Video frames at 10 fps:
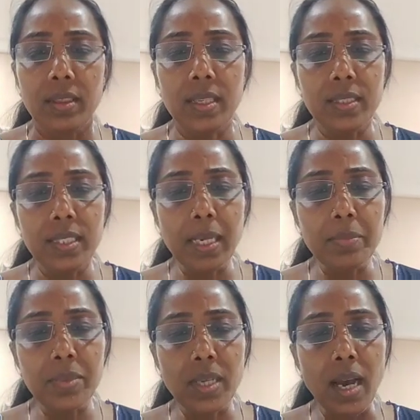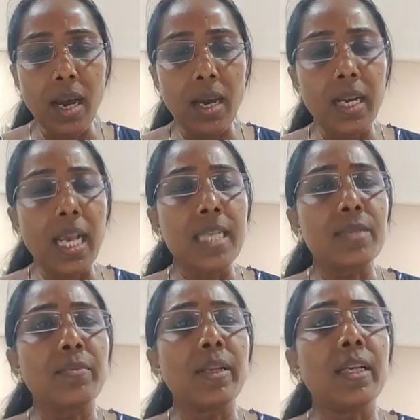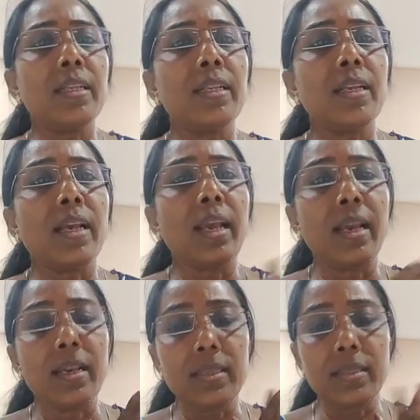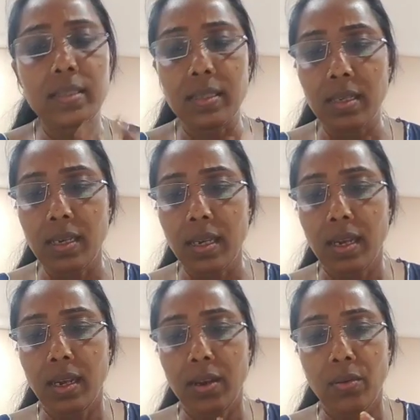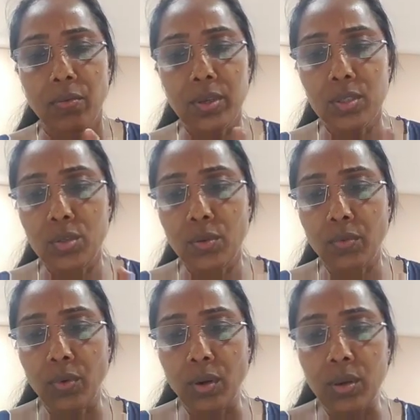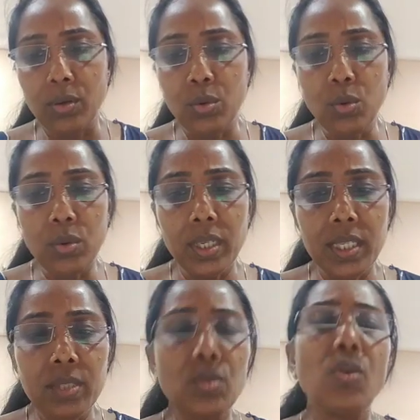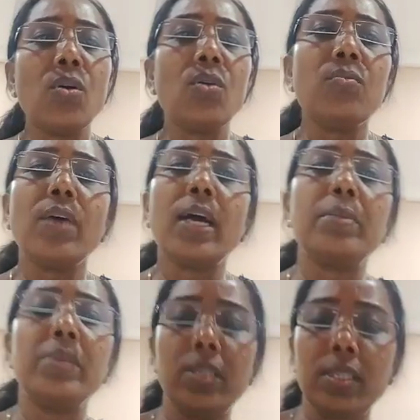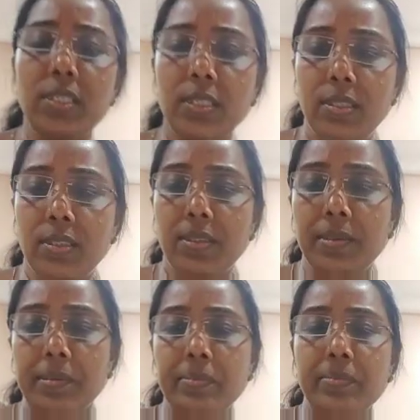The steps are explained as first of all, notice of arbitrations.